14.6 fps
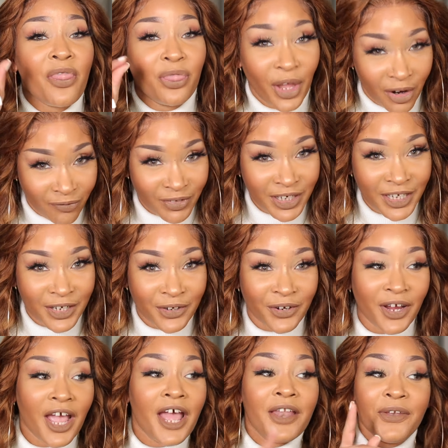There for
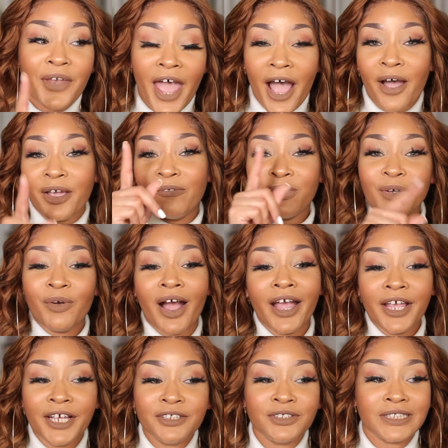dinner. Now, if you
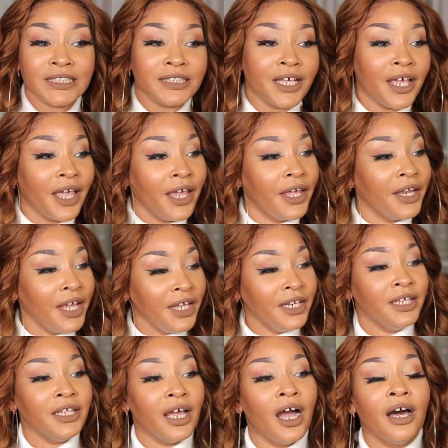are interested in
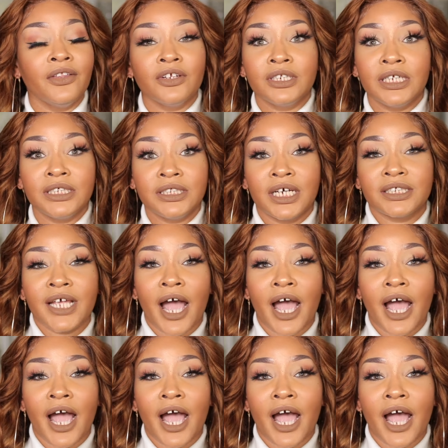any other details,